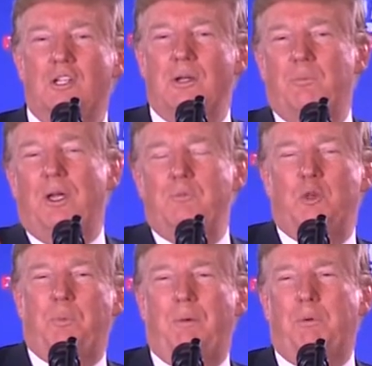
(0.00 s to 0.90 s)
Sometimes
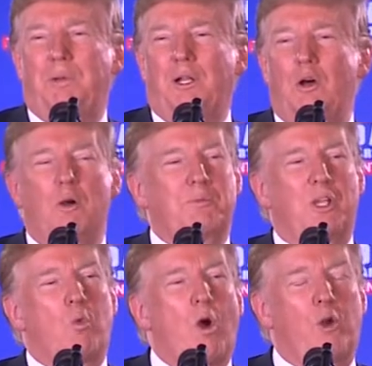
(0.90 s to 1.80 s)
you probably go home and say,
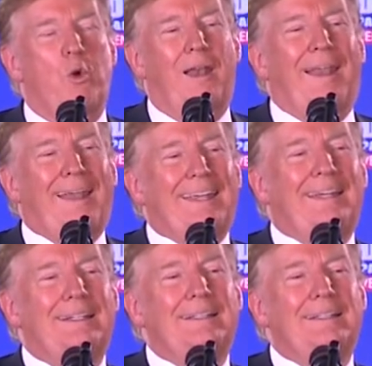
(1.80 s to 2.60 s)
why do I like it?